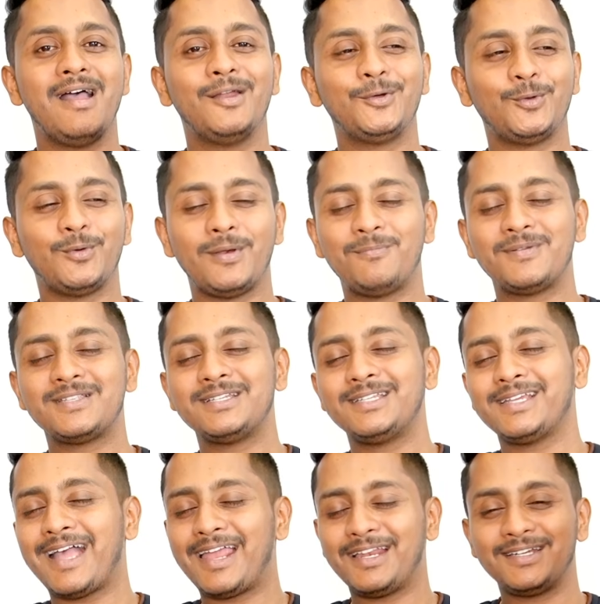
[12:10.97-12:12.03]
To represent
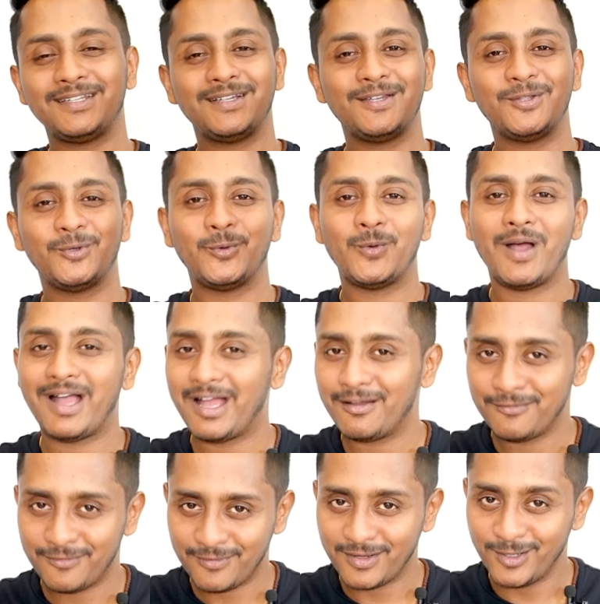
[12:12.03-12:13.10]
a character, you
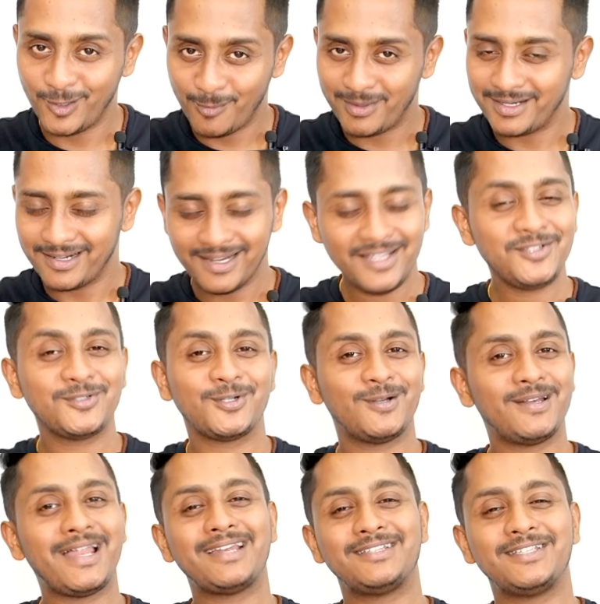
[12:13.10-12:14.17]
have a nomenclature
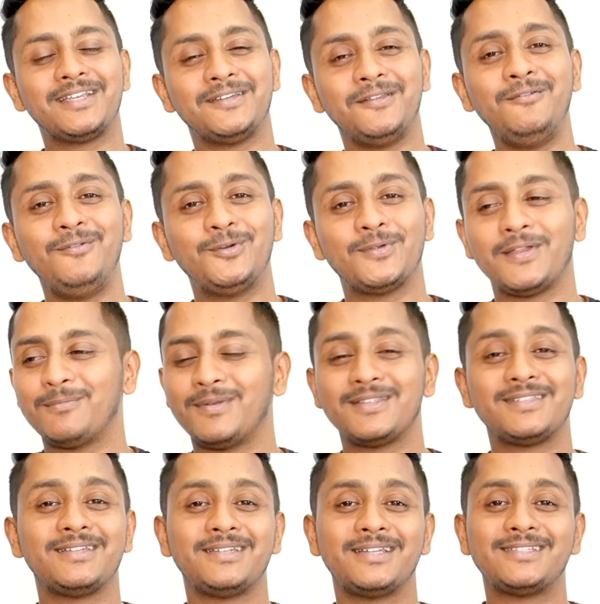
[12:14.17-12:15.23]
called adjective. To
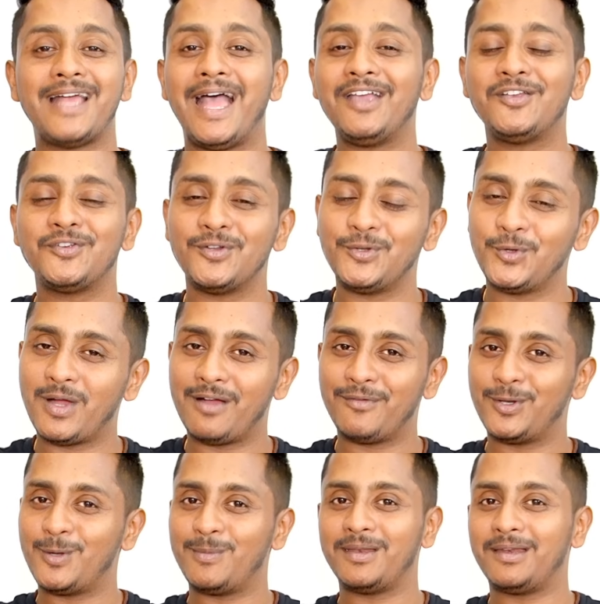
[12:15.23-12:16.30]
represent its action, you have a
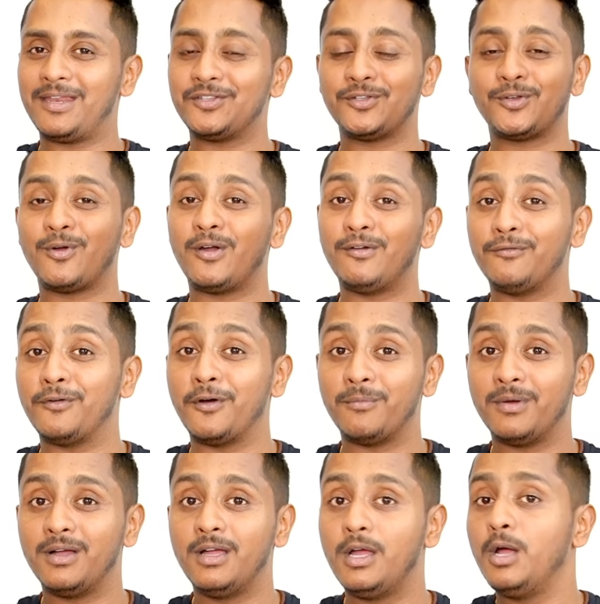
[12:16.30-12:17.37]
nomenclature called verb.
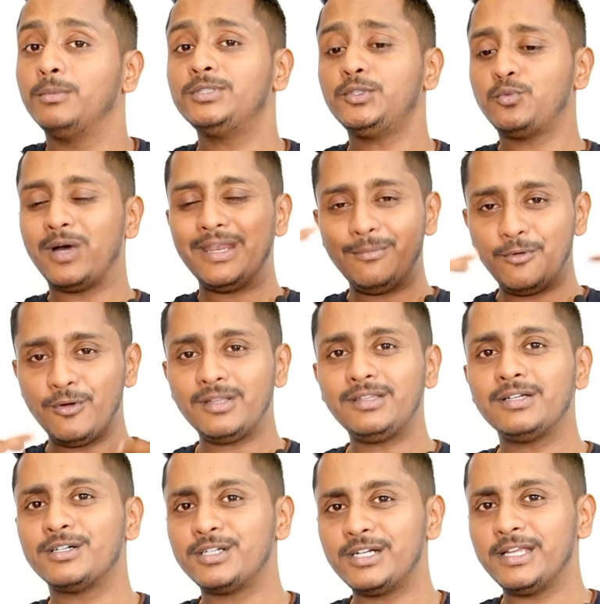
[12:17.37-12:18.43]
There's one more
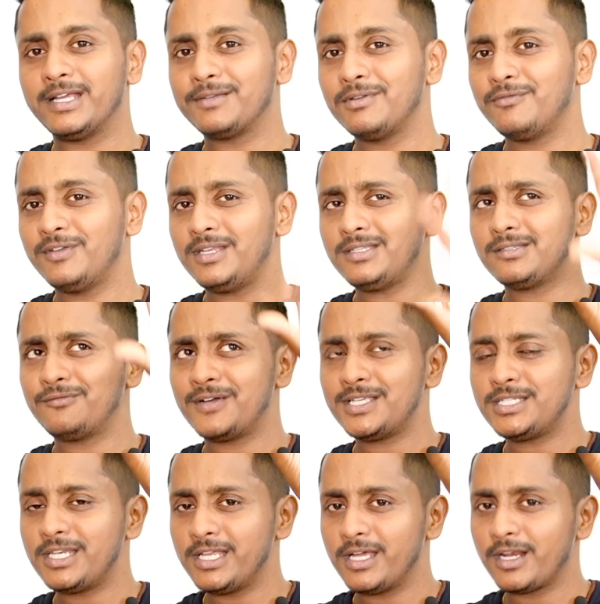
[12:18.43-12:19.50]
third layer. We finished the
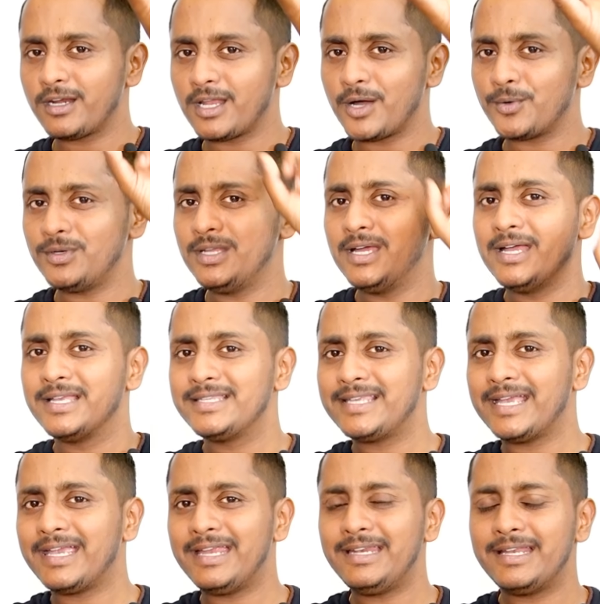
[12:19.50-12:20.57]
first layer noun,
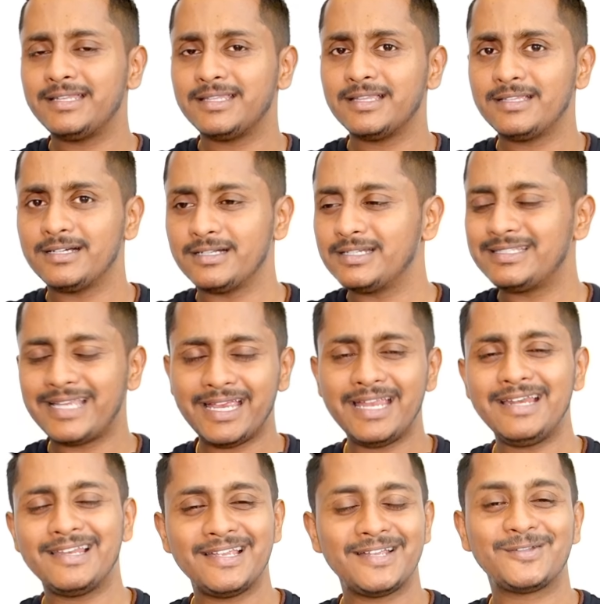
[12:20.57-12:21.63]
second and the third.
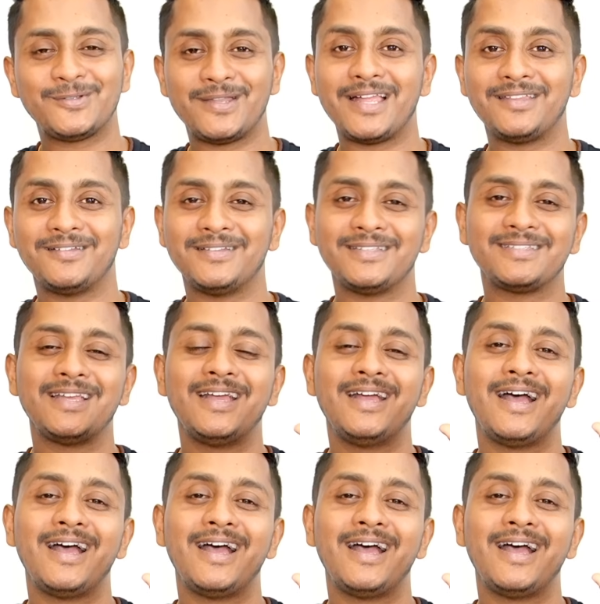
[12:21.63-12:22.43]
Second layer, so that is